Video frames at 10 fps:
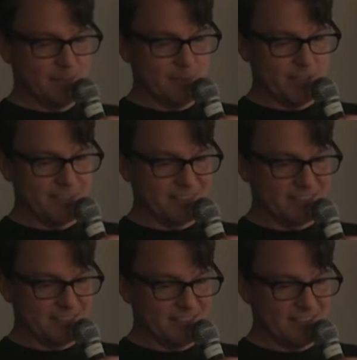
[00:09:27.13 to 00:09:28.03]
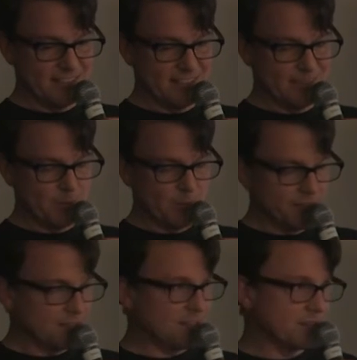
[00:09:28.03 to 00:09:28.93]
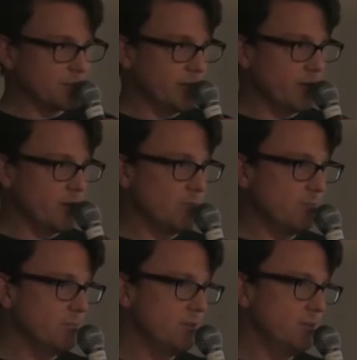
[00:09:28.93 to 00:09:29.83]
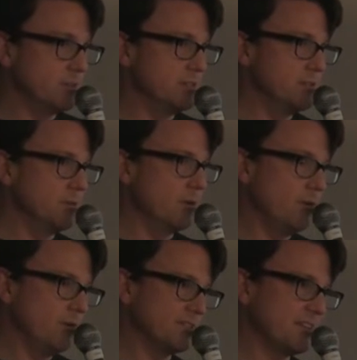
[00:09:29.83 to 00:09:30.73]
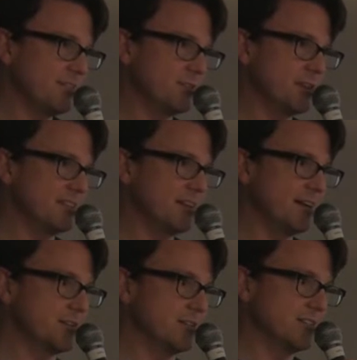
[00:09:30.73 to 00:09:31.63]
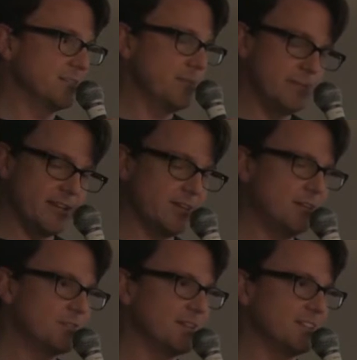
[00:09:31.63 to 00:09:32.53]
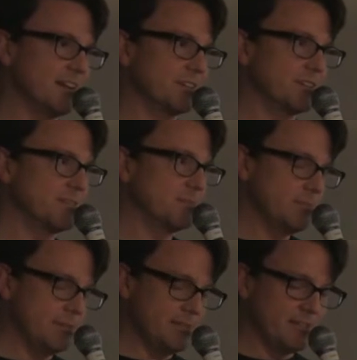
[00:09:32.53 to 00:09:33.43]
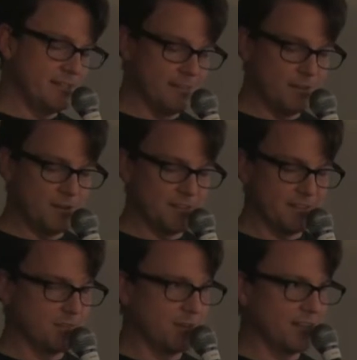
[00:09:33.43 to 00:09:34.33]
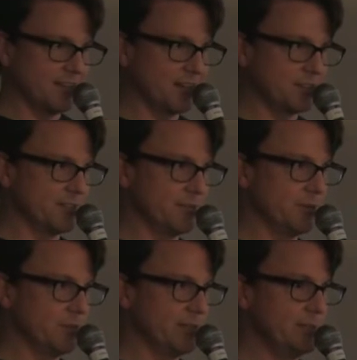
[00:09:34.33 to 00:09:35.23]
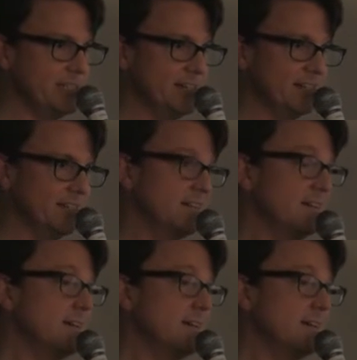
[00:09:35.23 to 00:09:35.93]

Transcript: But, uh, but with this system, we hope you can do a whole set of transactions, maybe not all transactions, but maybe a, a large set of transactions that would normally be done